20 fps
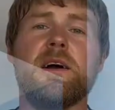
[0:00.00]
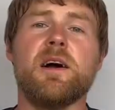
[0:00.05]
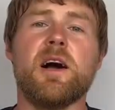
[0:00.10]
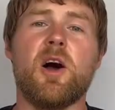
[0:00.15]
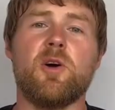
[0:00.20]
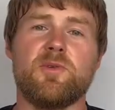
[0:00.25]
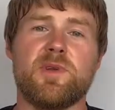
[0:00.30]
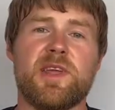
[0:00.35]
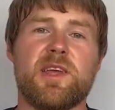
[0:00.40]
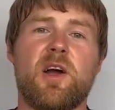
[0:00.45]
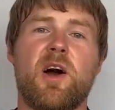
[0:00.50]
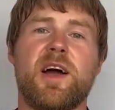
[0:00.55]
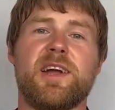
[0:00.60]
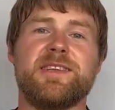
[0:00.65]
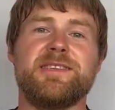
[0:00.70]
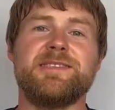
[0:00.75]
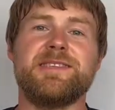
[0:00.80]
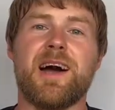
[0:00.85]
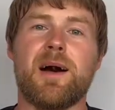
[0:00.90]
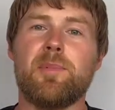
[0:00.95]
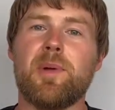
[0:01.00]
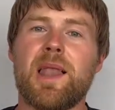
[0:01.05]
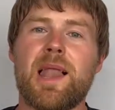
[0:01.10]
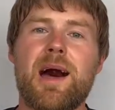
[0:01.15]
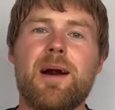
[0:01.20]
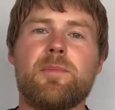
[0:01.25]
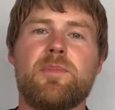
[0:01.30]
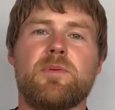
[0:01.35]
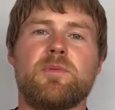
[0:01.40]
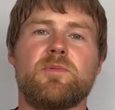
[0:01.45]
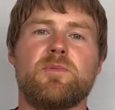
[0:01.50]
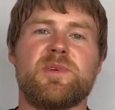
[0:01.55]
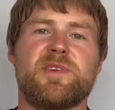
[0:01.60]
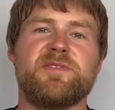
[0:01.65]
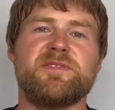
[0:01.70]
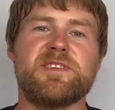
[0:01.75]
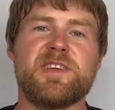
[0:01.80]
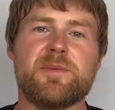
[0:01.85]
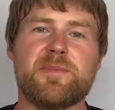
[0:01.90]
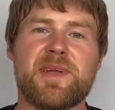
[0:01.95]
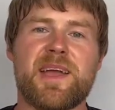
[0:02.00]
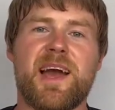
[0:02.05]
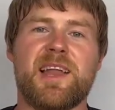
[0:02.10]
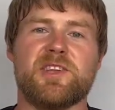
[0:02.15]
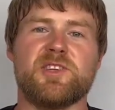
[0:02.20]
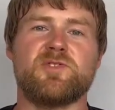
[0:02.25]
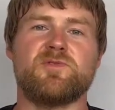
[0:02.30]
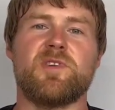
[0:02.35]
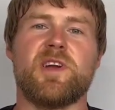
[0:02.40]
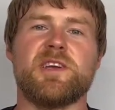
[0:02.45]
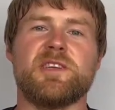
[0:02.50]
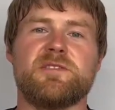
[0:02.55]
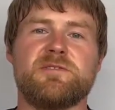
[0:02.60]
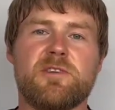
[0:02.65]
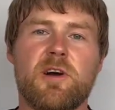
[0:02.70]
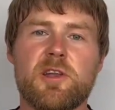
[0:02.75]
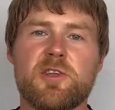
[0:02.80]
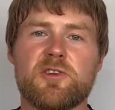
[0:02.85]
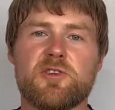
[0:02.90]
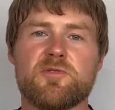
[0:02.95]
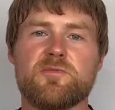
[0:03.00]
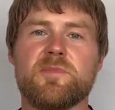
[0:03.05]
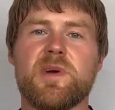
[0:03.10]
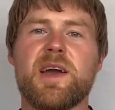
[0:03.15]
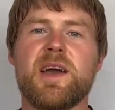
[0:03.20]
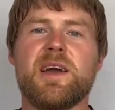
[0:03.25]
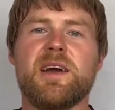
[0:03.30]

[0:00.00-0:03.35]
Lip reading: only I double up with Tibialis Raise volume.